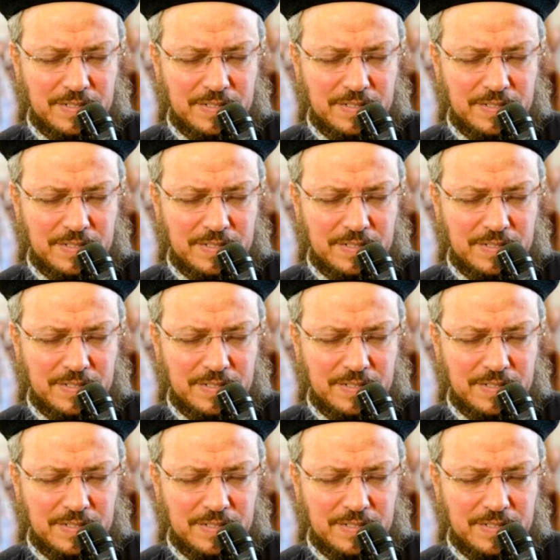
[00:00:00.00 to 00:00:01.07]

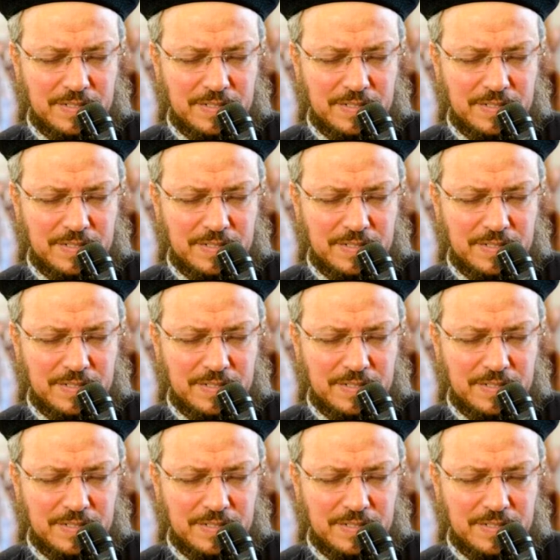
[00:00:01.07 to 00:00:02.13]

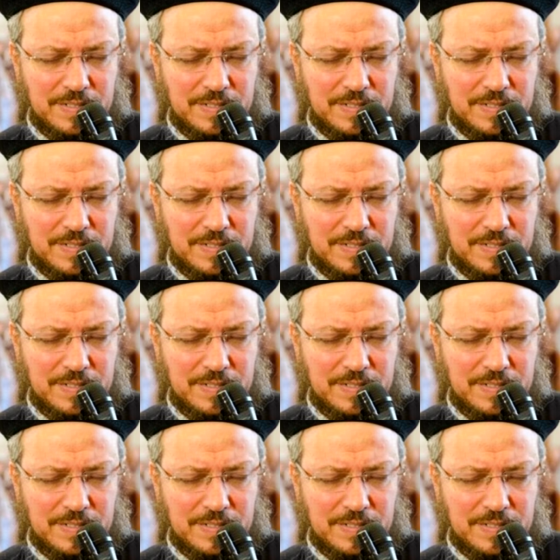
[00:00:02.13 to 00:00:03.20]

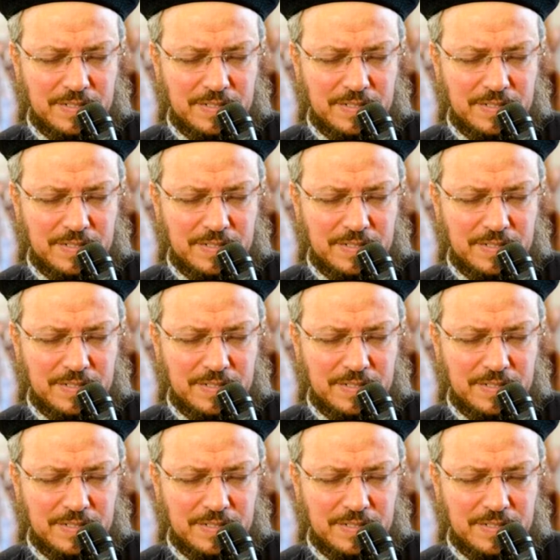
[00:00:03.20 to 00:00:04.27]

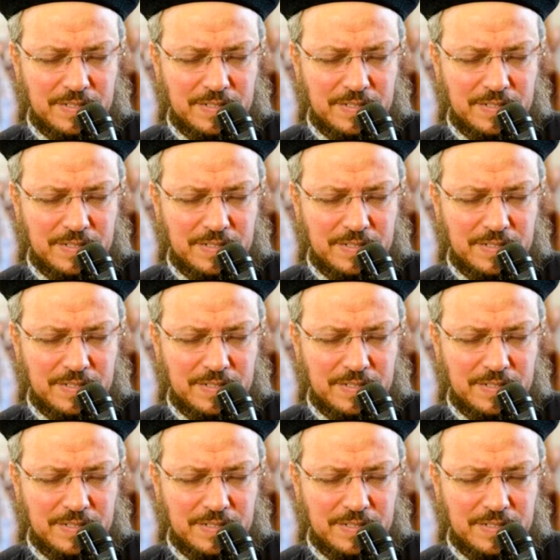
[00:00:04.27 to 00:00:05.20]
[no speech]